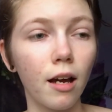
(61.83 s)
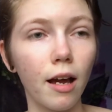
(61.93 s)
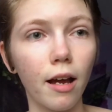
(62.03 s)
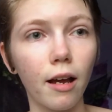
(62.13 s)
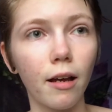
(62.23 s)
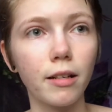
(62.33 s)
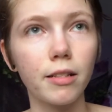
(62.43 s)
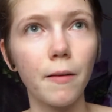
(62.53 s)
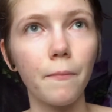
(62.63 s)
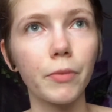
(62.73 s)
And
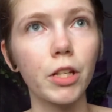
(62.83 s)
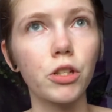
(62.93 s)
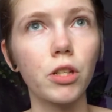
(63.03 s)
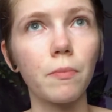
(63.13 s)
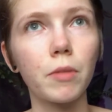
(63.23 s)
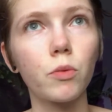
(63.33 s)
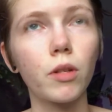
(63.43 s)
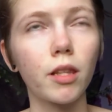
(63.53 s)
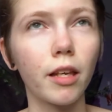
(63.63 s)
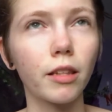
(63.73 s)
they ship
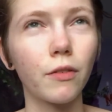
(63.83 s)
between like the